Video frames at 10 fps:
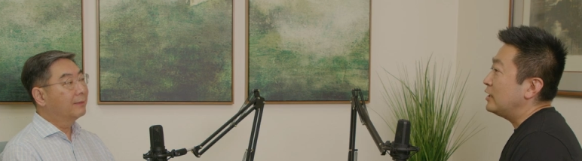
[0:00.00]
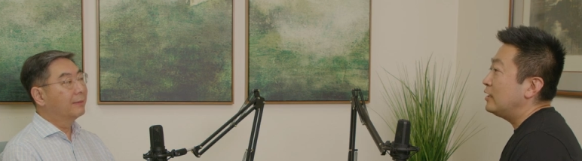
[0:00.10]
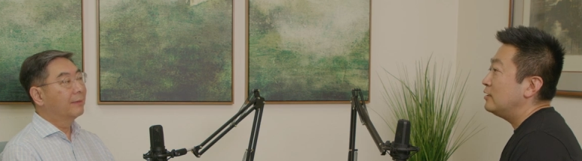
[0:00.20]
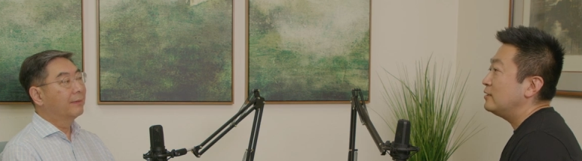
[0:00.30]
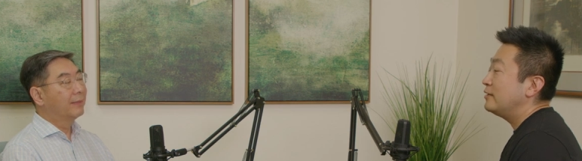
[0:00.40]

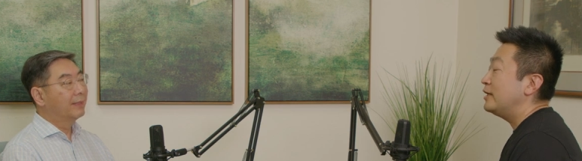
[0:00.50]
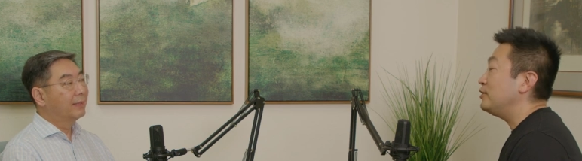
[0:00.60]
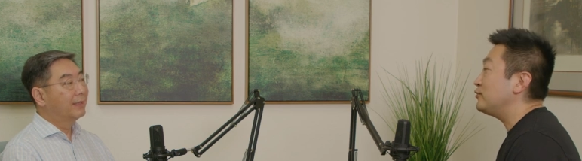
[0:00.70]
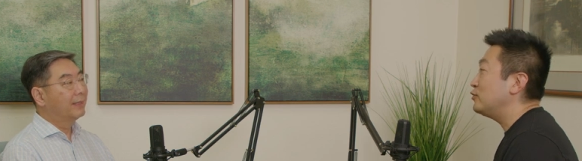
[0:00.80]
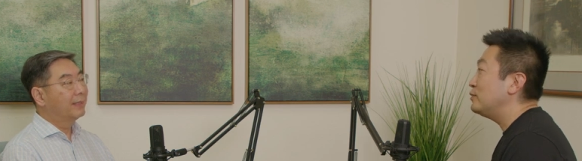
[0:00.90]
Speaker 1: Uh,
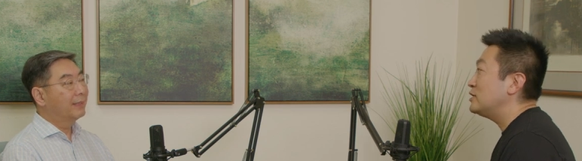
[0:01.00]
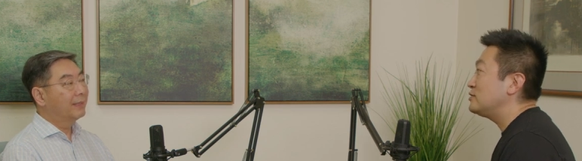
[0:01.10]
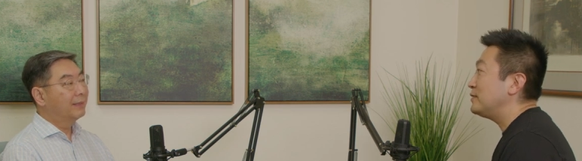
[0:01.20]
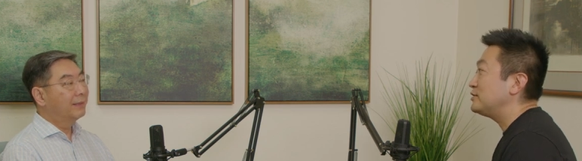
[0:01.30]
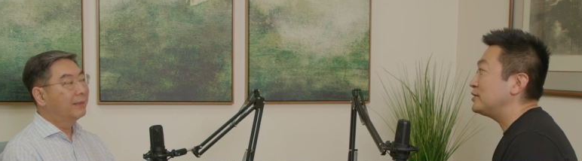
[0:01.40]
thank you so
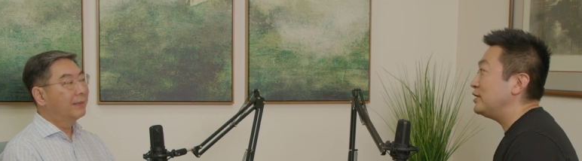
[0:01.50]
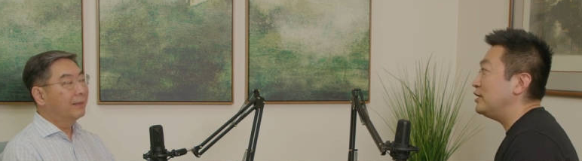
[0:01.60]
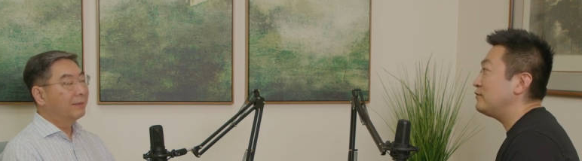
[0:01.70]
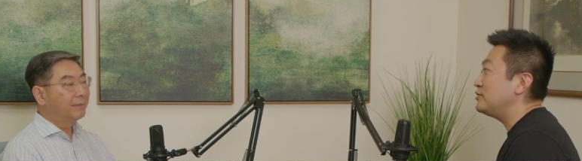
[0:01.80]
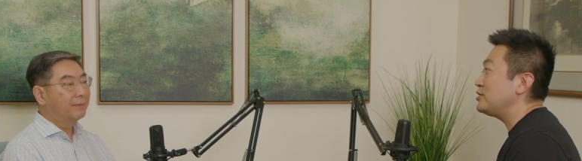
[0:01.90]
much, Pastor
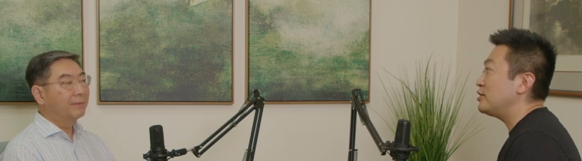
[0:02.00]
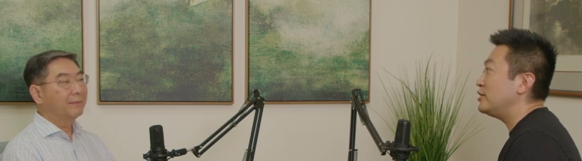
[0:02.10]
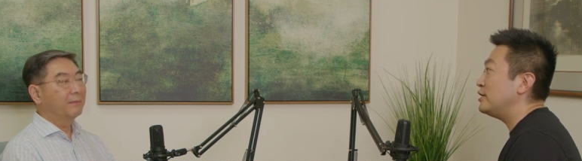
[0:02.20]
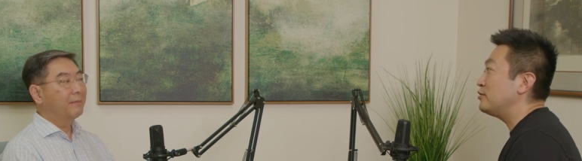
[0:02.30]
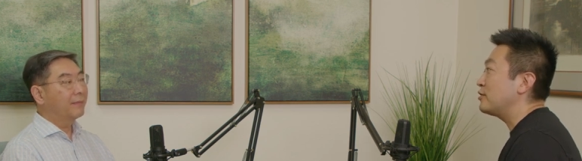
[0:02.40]
Keith, for
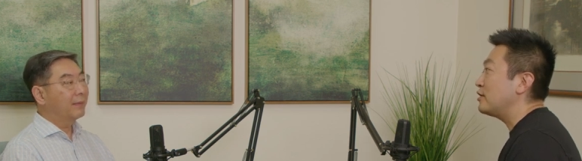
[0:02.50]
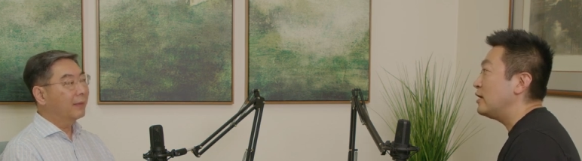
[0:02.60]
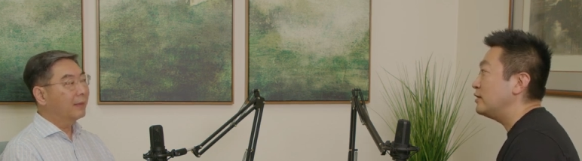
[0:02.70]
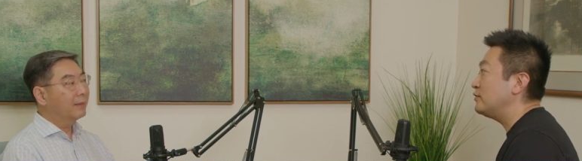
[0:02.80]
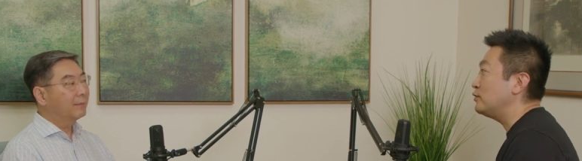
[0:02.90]
sharing your
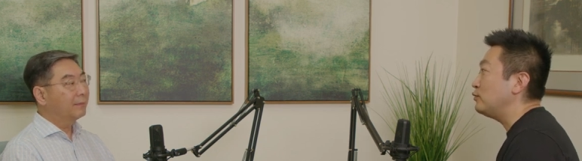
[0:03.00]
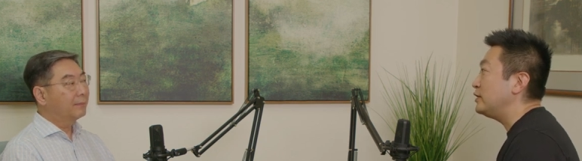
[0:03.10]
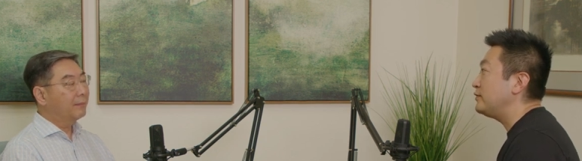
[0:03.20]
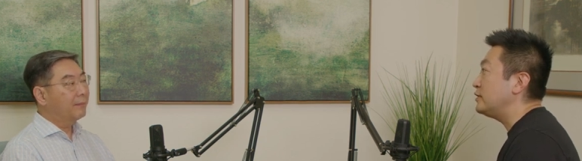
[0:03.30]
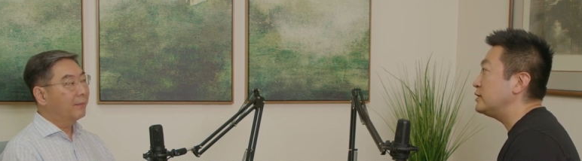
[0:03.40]
thoughts and
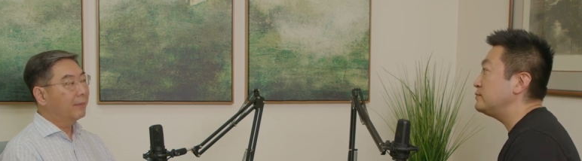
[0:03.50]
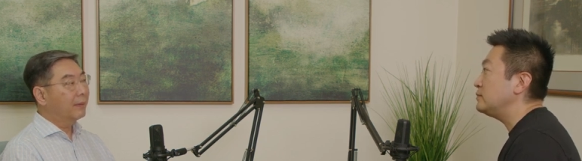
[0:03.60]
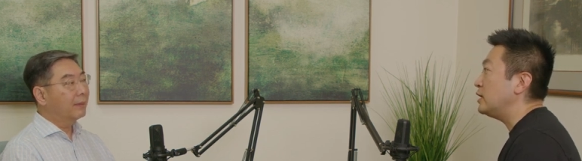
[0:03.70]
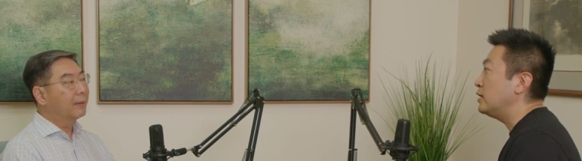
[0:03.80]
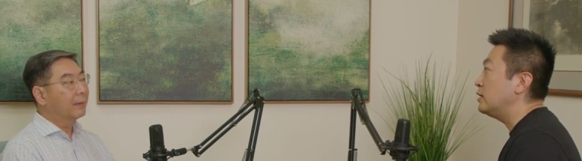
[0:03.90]

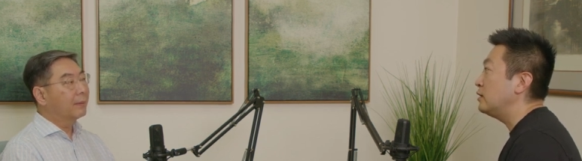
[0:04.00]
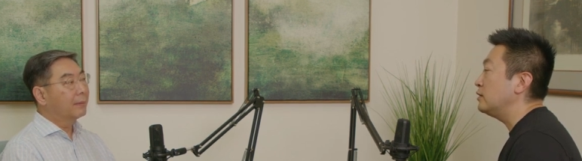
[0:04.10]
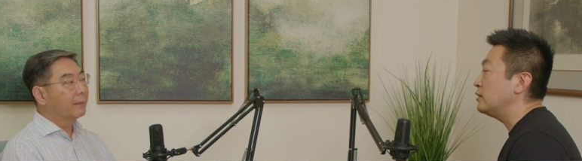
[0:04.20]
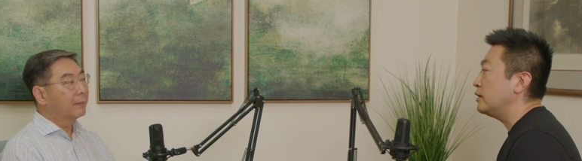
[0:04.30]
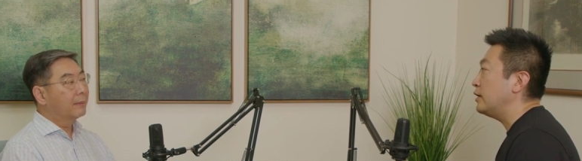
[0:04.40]
wisdom
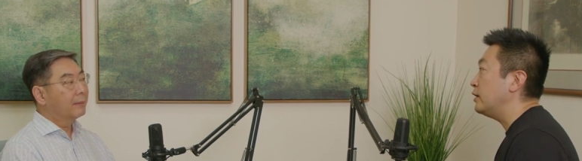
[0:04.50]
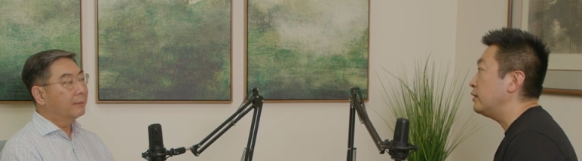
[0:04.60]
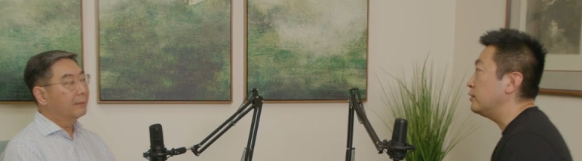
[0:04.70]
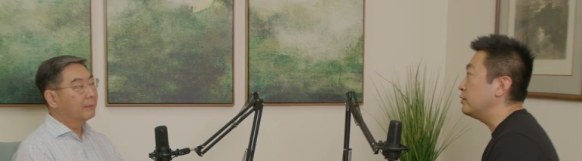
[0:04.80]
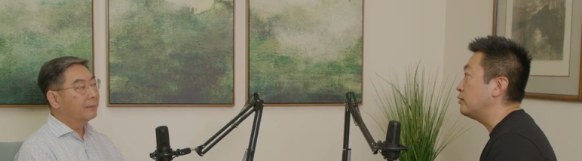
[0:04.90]
uh,
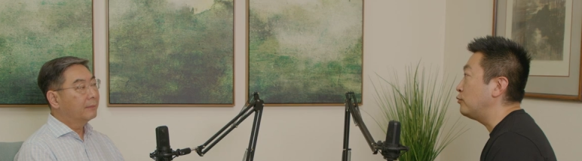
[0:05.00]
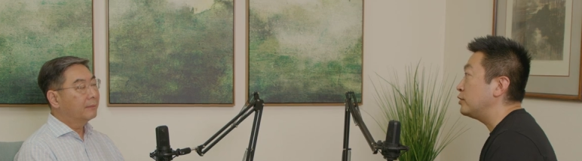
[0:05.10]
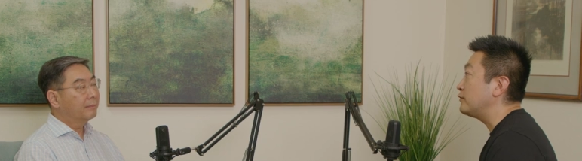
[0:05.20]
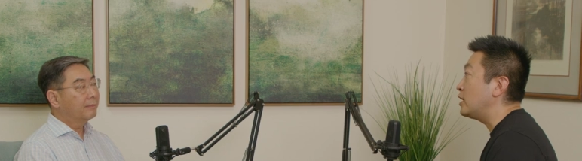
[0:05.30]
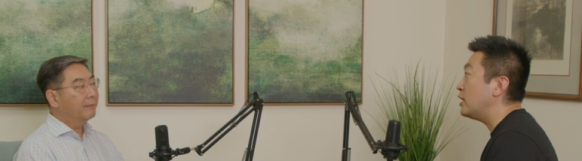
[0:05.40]
and the
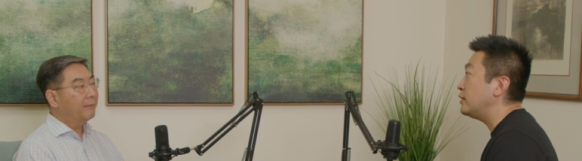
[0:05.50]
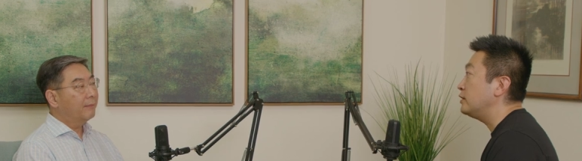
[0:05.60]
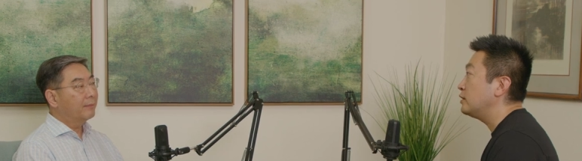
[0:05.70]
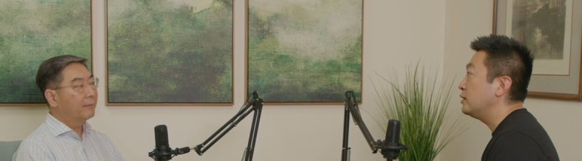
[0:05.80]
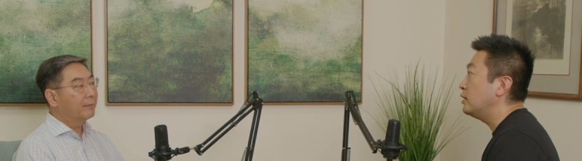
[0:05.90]
Word of
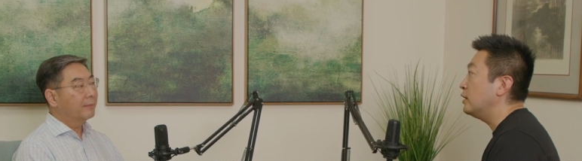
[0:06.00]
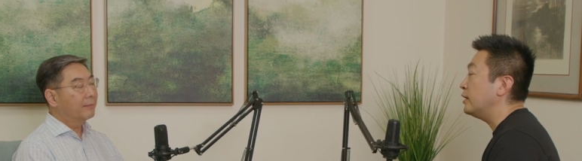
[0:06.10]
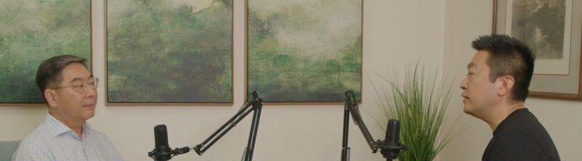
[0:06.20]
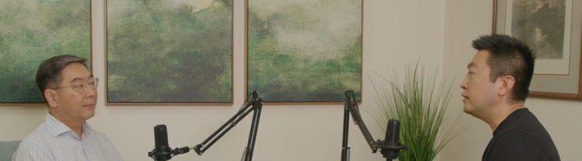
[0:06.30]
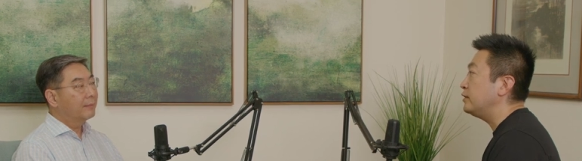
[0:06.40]
God
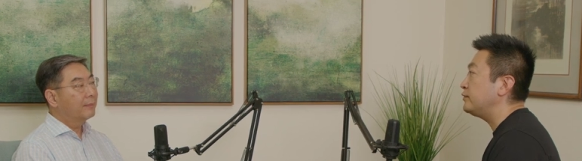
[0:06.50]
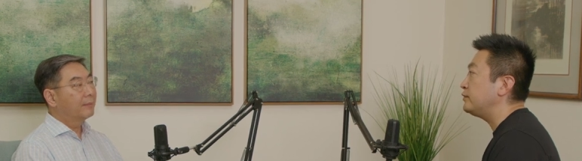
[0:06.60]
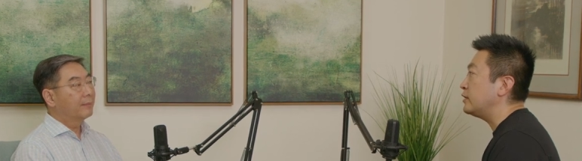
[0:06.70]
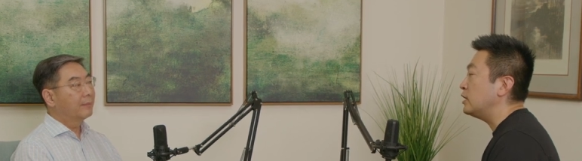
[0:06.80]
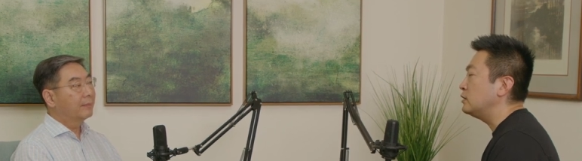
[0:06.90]
mm-hmm. uh, in
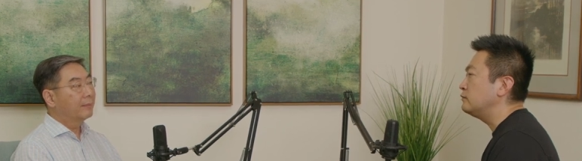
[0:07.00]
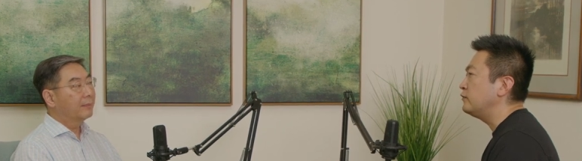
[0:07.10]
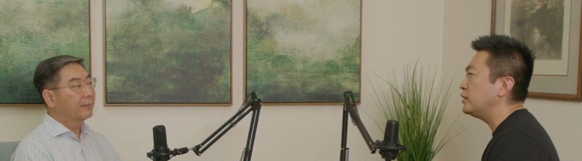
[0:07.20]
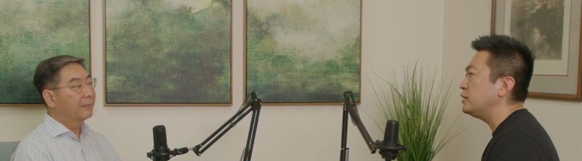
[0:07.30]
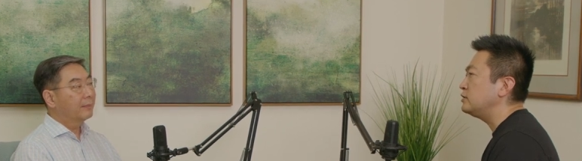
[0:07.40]
this
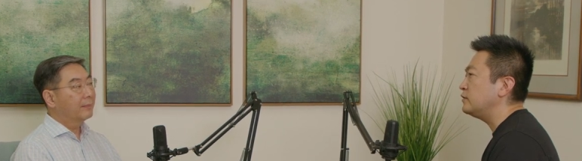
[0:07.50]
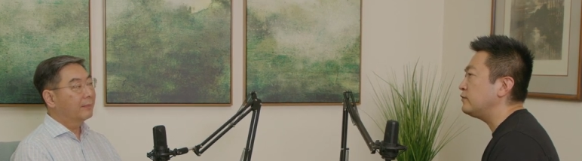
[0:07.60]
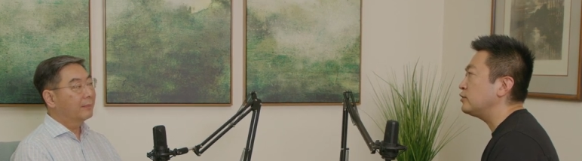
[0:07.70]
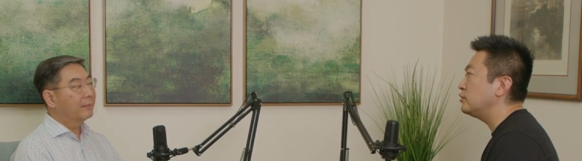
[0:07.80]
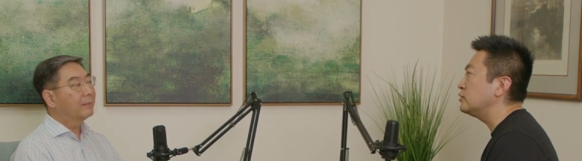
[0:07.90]
um, very
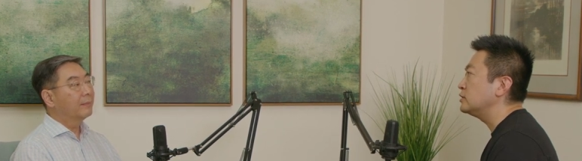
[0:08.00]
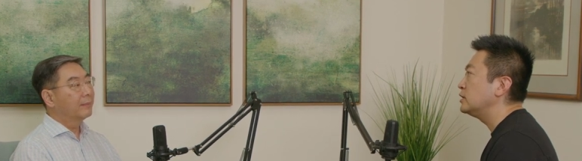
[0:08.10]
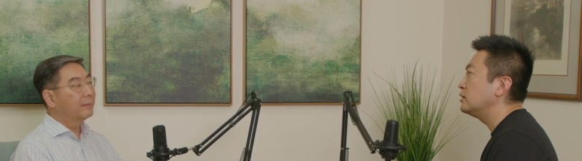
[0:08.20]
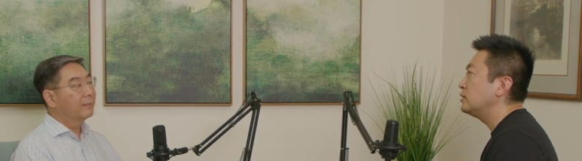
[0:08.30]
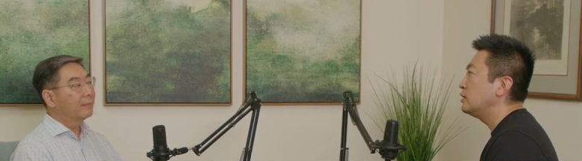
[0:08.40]

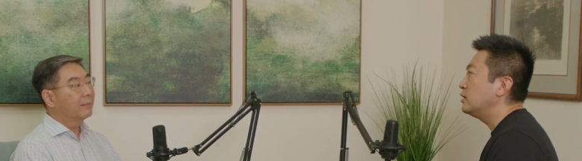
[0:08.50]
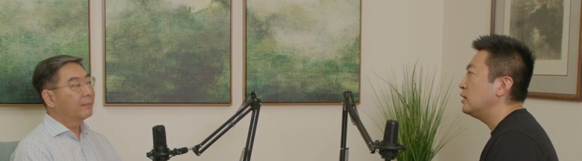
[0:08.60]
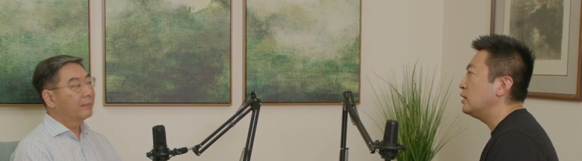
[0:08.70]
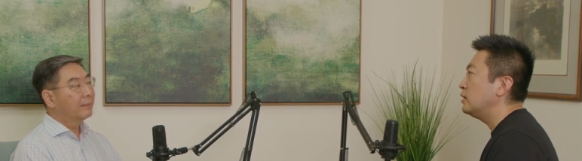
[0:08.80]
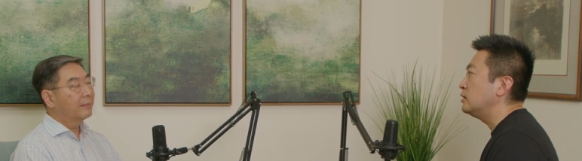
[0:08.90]
difficult
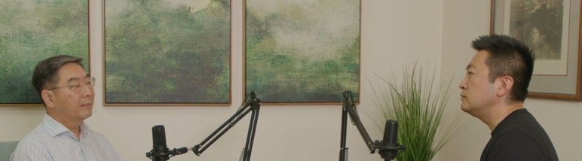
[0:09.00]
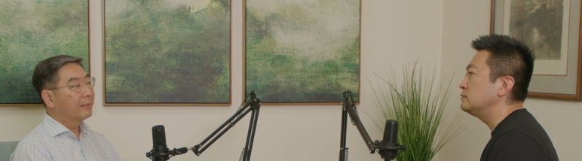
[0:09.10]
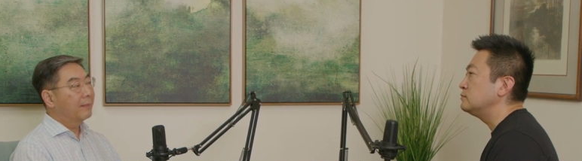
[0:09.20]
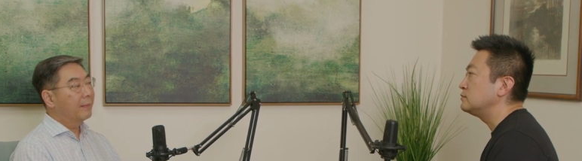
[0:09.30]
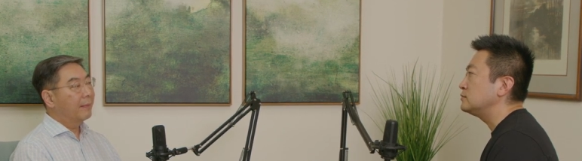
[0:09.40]

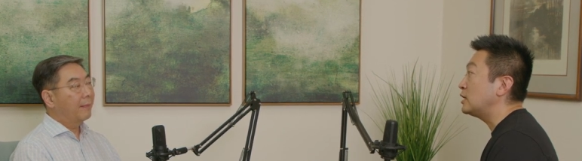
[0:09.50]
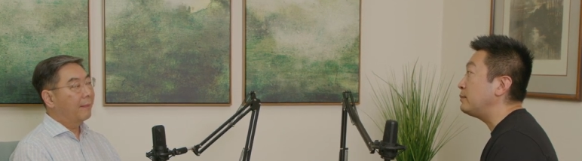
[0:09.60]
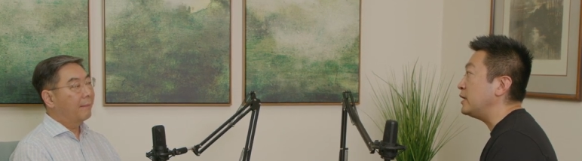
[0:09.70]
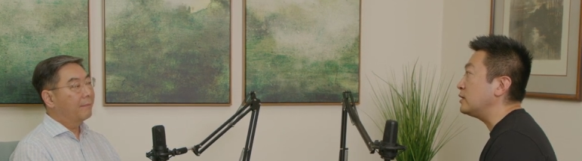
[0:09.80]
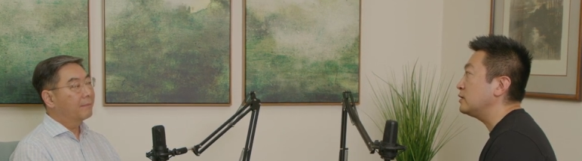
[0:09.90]
um,
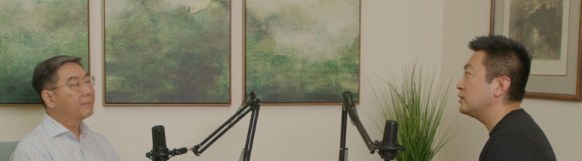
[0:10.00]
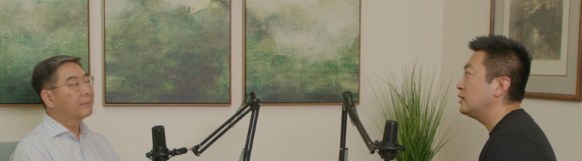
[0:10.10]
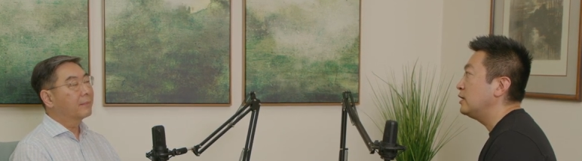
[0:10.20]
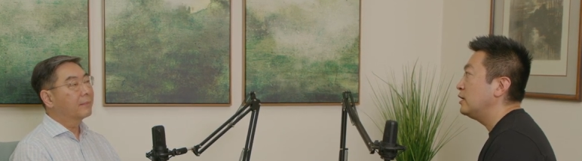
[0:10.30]
topic.